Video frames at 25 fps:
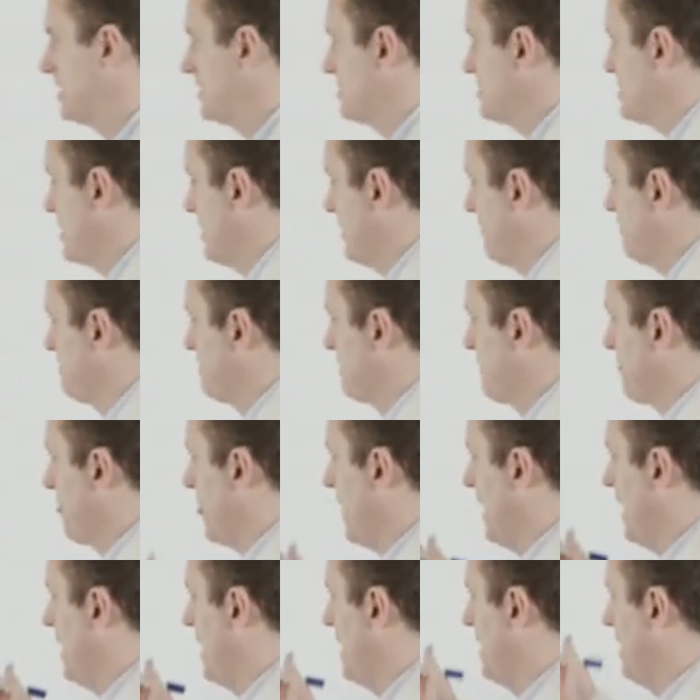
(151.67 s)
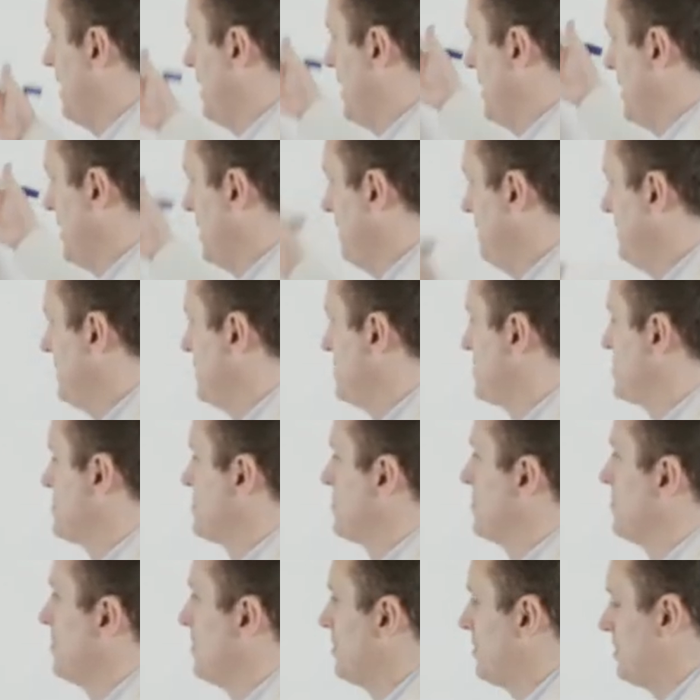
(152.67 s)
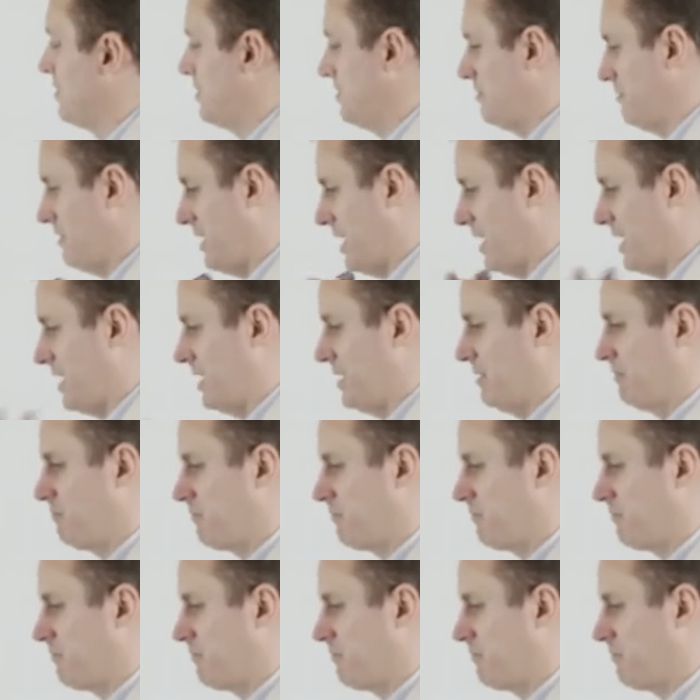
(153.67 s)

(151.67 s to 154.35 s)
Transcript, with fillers: So uh, if you do uh,